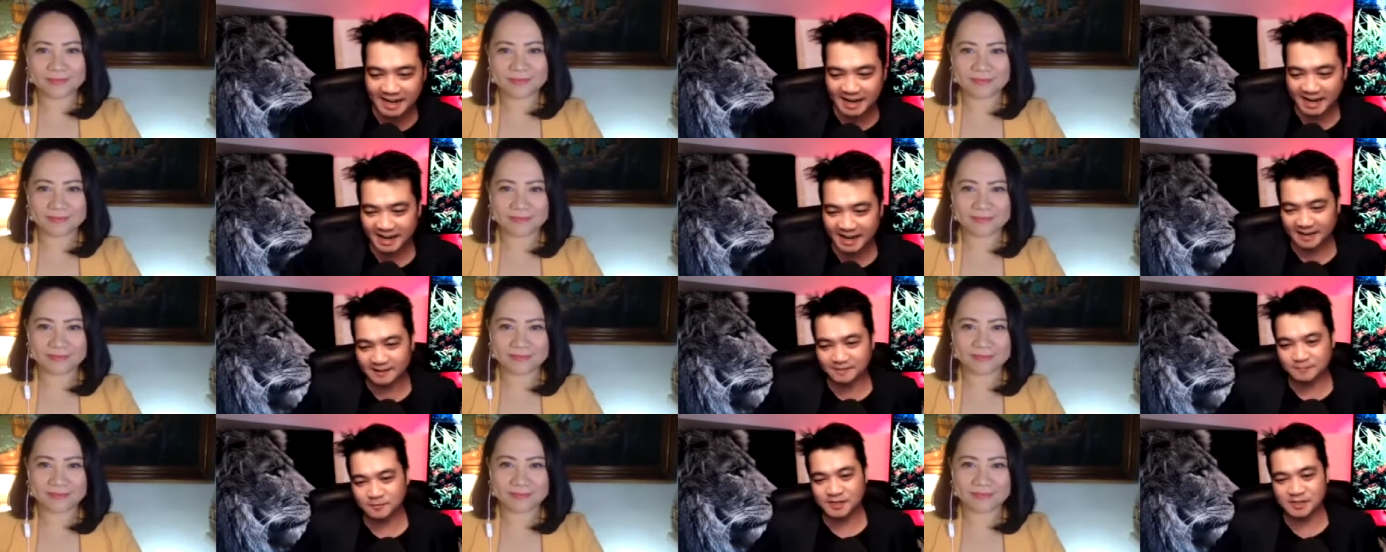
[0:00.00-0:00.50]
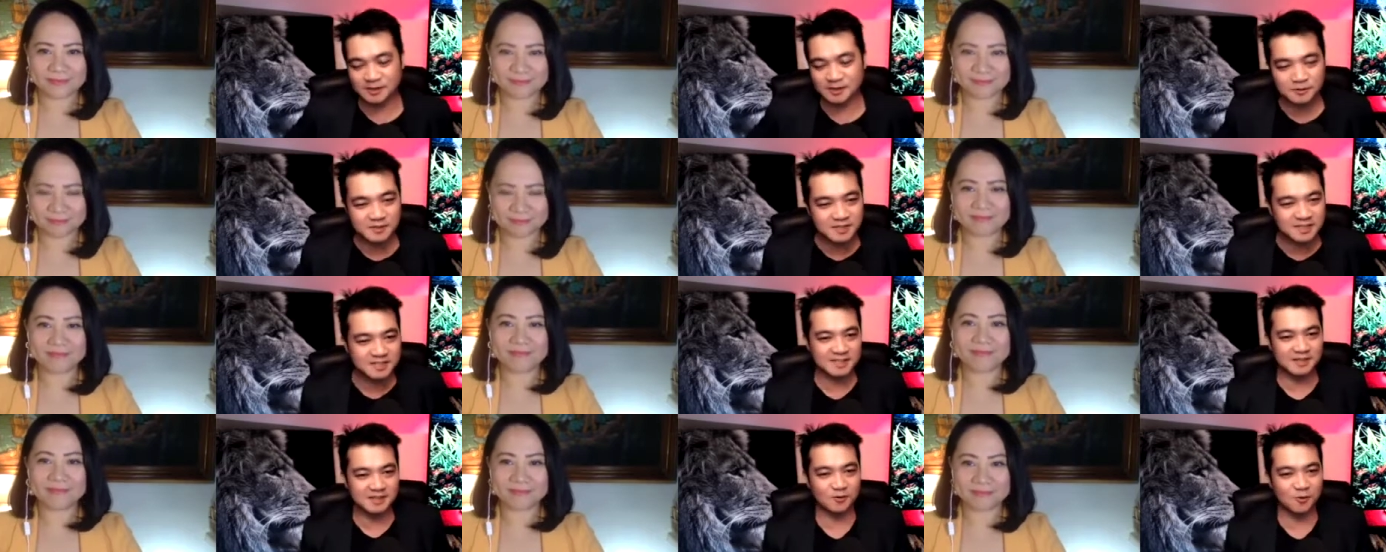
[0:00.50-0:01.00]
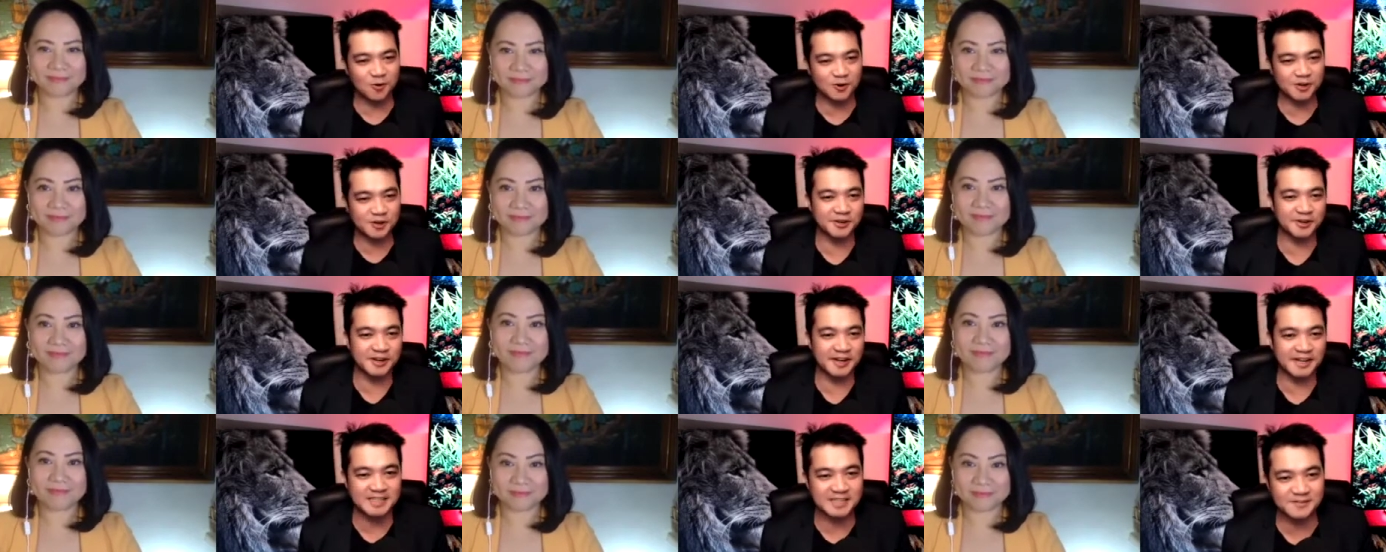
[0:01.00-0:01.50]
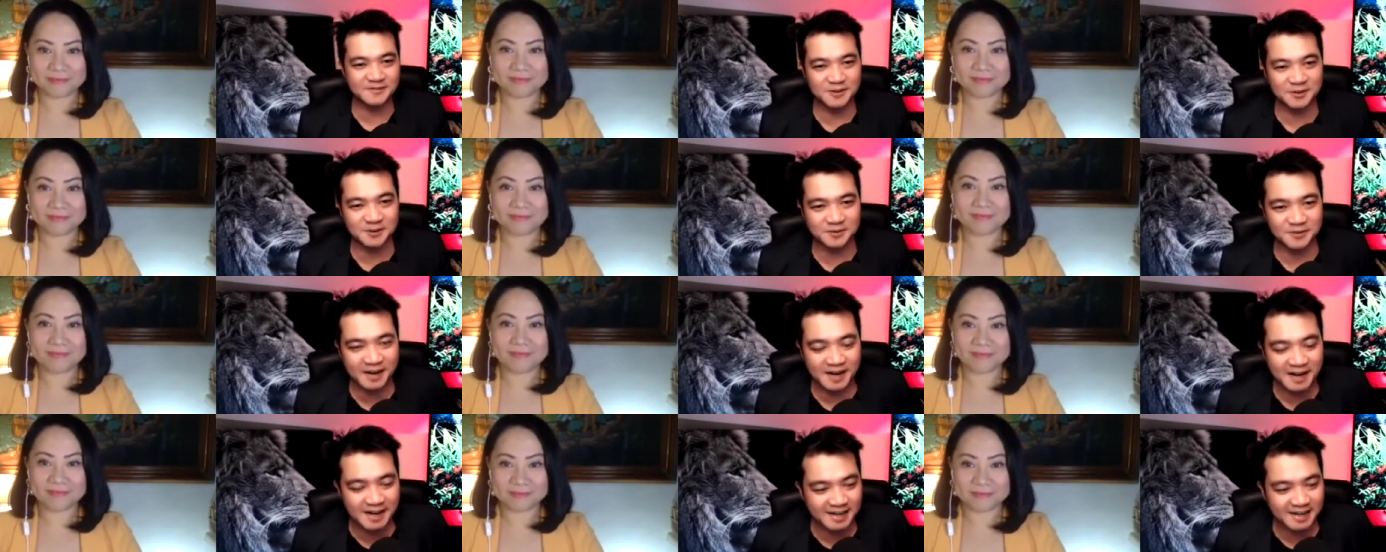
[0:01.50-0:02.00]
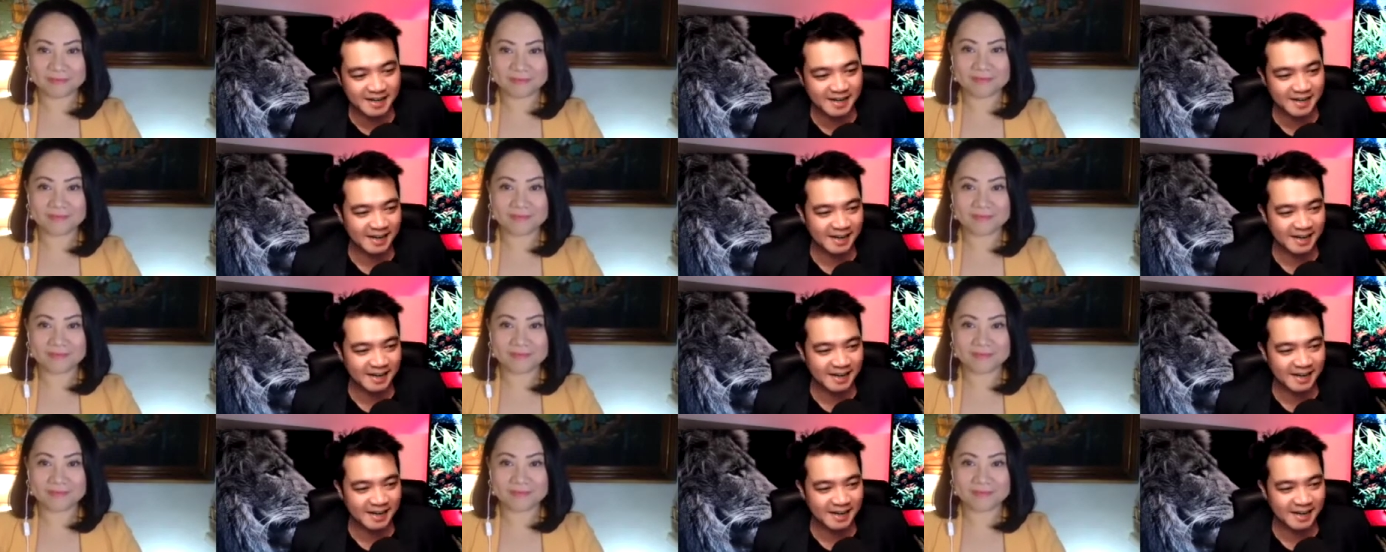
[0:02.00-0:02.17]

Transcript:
Speaker 1: and we, it was just an audio interview, right?